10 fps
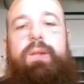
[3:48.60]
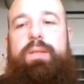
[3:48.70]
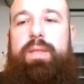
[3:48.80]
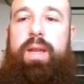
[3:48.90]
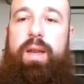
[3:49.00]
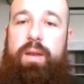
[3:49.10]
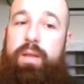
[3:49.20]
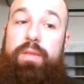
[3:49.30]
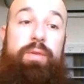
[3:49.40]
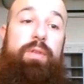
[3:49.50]
There are
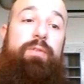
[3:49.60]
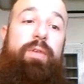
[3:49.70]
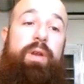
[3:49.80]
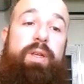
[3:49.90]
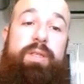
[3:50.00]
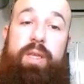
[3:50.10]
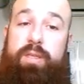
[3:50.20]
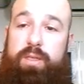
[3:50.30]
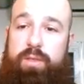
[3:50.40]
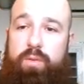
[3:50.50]
three different
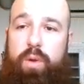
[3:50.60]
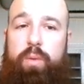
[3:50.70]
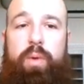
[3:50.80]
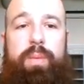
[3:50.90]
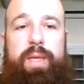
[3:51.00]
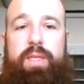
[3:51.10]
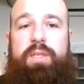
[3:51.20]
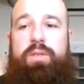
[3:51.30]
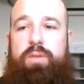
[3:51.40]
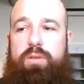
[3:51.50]
stages when we make
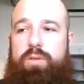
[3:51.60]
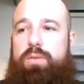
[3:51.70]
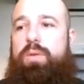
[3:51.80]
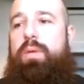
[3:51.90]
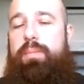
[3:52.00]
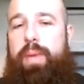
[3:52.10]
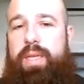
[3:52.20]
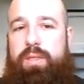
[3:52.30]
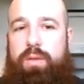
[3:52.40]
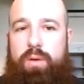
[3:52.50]
decisions
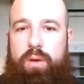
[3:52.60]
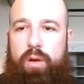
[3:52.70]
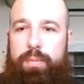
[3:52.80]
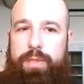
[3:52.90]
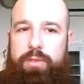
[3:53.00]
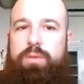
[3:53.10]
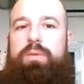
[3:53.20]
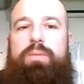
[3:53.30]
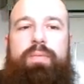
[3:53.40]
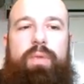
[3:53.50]
based on our vision.
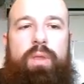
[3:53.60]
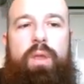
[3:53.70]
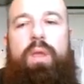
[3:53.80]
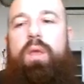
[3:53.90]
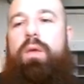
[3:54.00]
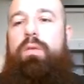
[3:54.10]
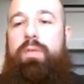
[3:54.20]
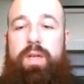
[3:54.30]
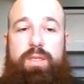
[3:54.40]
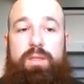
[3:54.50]

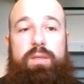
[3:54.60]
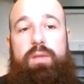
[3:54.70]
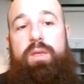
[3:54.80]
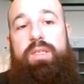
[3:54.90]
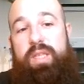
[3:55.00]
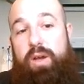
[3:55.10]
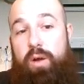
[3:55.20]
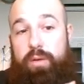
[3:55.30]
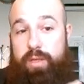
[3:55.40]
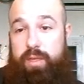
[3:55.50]
First is the
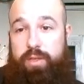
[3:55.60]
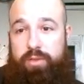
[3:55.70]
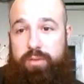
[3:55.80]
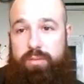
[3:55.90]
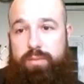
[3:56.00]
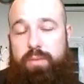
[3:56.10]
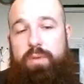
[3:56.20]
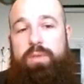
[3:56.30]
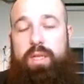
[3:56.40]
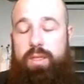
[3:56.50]
orientation.
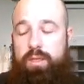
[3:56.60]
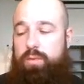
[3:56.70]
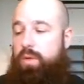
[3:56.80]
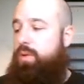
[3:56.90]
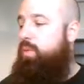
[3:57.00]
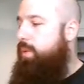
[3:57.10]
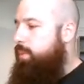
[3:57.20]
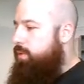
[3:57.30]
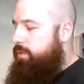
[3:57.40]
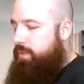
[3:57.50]
That is when we
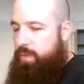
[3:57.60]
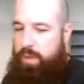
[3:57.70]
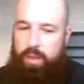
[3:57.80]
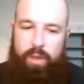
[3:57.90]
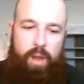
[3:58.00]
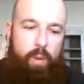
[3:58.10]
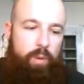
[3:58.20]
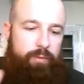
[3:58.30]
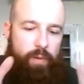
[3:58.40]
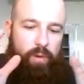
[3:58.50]
move and we
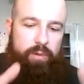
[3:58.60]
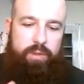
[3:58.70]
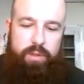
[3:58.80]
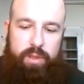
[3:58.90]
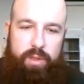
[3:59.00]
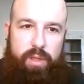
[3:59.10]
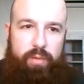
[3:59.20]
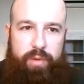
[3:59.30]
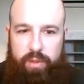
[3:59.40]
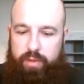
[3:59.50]
focus in the
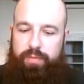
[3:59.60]
region of